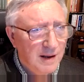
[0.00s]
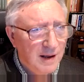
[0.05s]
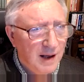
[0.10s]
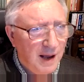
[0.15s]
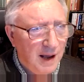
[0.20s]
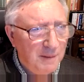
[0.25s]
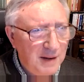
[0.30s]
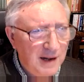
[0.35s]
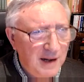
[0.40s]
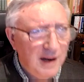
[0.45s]

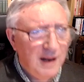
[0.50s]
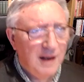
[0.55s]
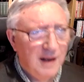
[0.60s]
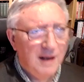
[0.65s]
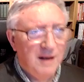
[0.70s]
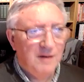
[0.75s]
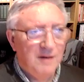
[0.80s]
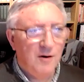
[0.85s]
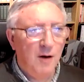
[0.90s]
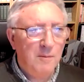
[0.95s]
I mean,
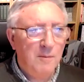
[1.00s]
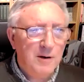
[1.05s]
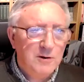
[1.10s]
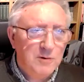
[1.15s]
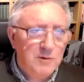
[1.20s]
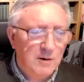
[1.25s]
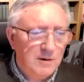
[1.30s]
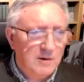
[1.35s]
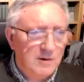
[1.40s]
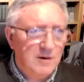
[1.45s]
comrades
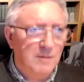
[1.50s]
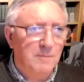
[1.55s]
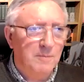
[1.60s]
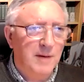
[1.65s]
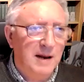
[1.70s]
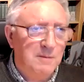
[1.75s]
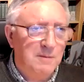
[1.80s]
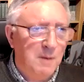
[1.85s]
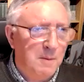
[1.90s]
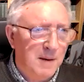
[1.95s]
shouldn't
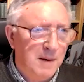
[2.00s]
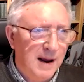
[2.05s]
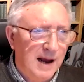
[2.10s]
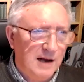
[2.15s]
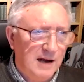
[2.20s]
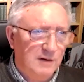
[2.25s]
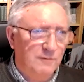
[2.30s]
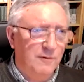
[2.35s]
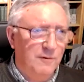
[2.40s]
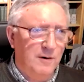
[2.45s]
complain when we
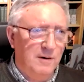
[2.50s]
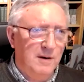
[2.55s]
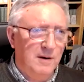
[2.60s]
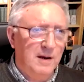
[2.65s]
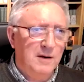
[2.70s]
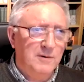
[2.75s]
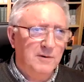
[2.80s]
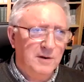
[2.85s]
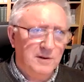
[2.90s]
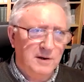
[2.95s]
ask for an
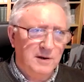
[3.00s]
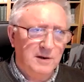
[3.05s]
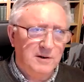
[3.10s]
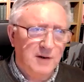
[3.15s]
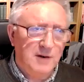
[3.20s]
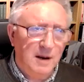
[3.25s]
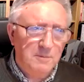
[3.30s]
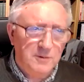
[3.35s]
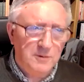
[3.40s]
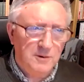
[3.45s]
increase in
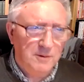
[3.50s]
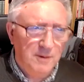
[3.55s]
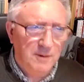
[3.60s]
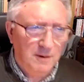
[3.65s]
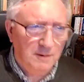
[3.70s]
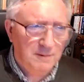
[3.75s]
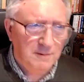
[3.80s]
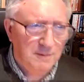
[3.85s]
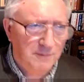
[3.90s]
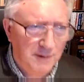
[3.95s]
subs, you
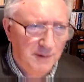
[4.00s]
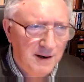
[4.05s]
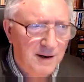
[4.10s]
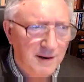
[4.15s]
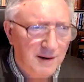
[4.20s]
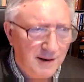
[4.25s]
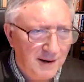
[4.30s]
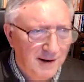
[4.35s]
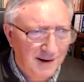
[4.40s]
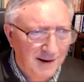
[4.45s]
know,
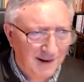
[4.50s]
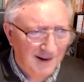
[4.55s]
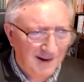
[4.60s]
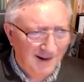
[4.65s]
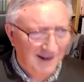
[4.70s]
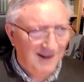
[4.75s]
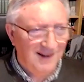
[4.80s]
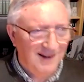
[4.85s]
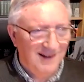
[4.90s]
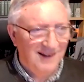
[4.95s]
really.
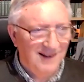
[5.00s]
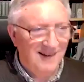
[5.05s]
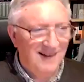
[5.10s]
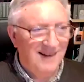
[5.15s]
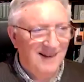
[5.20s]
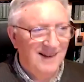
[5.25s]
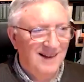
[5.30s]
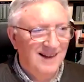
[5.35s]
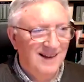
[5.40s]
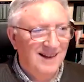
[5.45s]

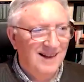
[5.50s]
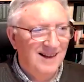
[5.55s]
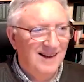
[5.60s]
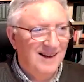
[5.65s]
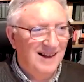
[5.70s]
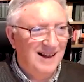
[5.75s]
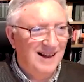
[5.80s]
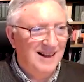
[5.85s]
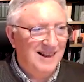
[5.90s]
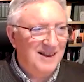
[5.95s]

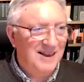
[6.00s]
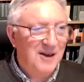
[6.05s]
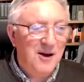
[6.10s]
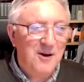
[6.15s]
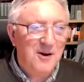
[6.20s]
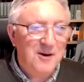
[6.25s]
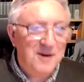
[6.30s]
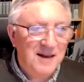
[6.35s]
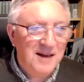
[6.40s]
The,